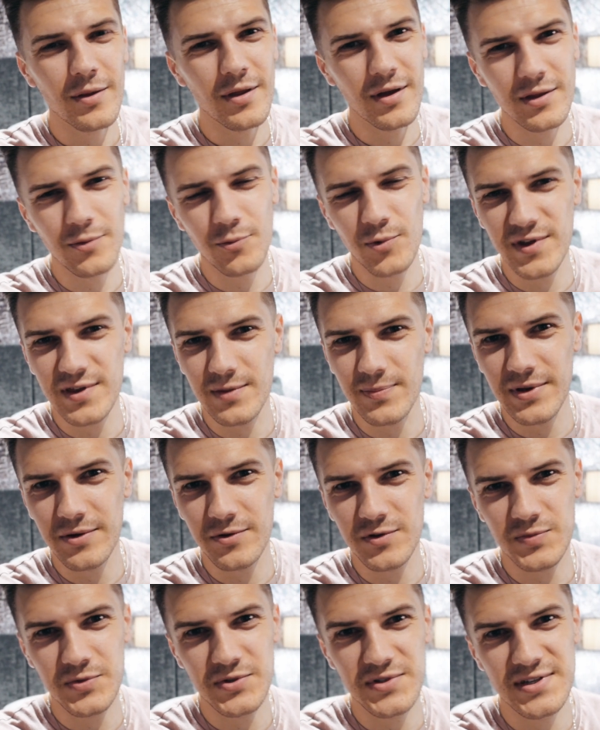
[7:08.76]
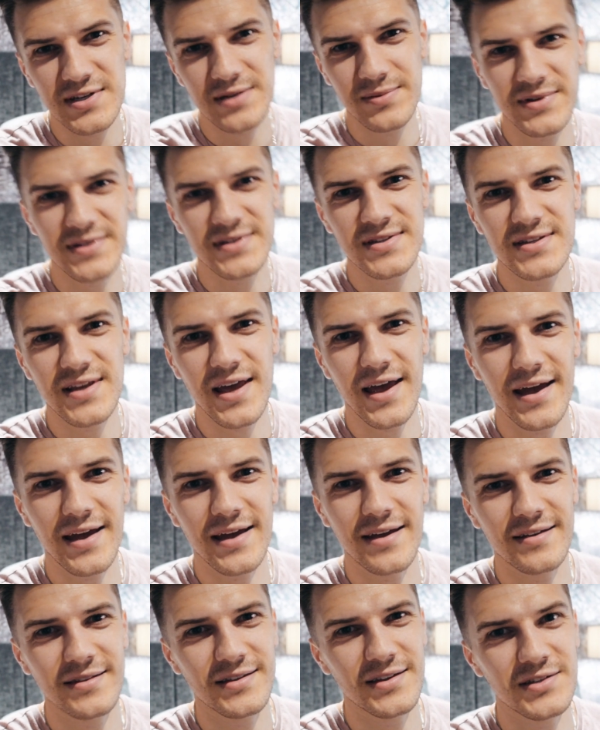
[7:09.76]
I think where the Beatles Museum is,
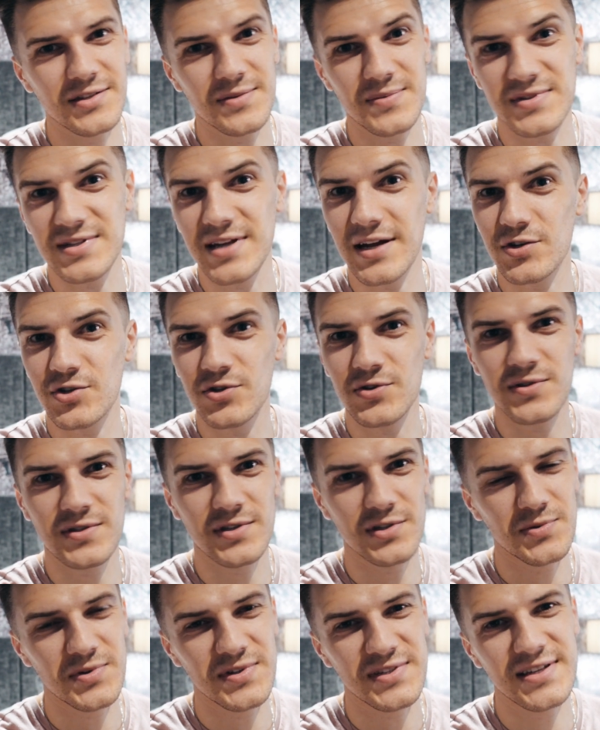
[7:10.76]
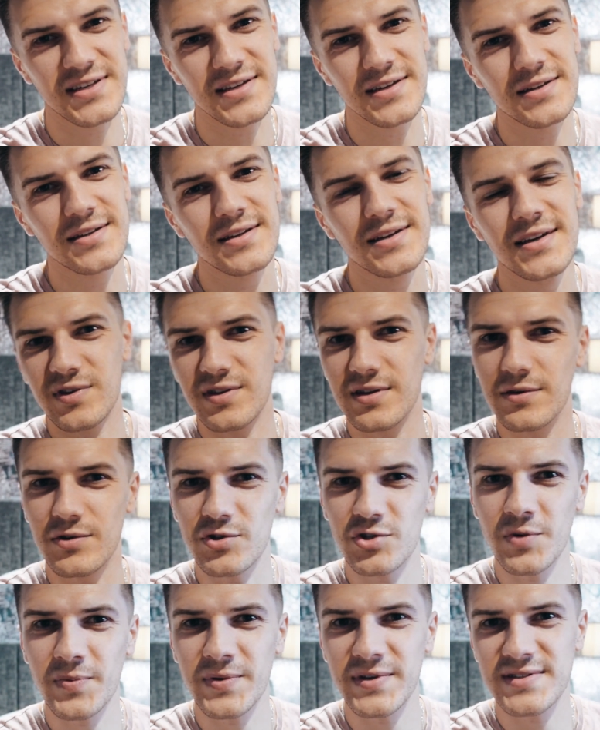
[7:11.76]
and there's some statues, as you would have seen. The little
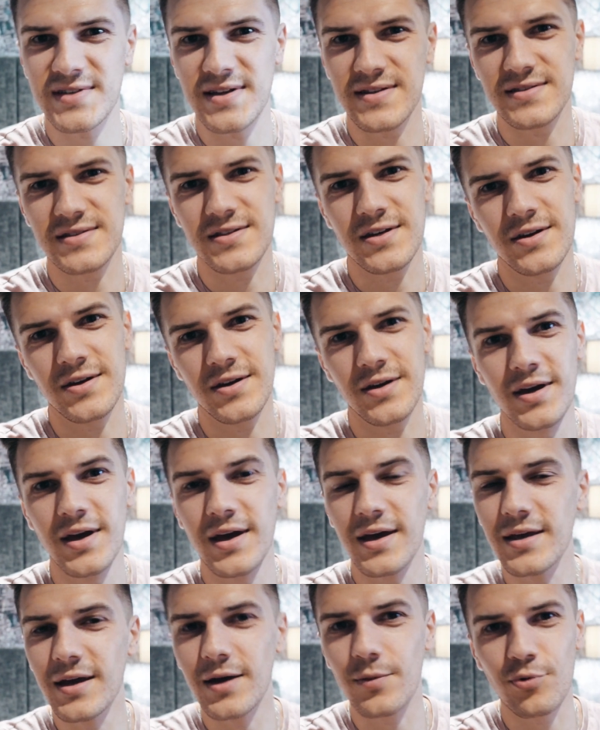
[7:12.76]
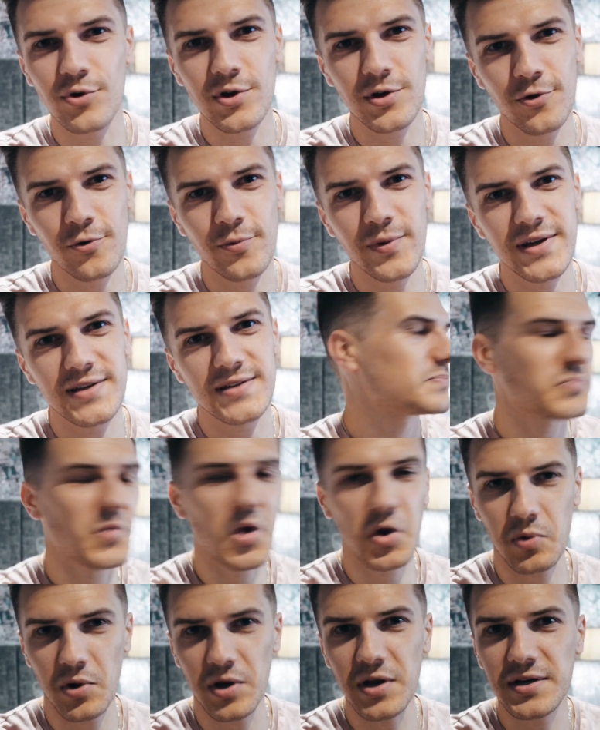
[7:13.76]
shopping centre. Yeah, pretty cool place.
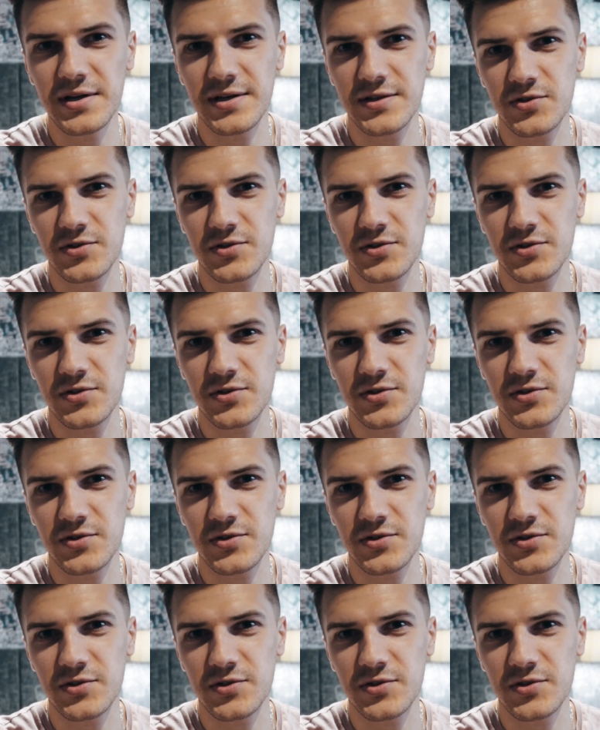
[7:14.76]
I quite like it.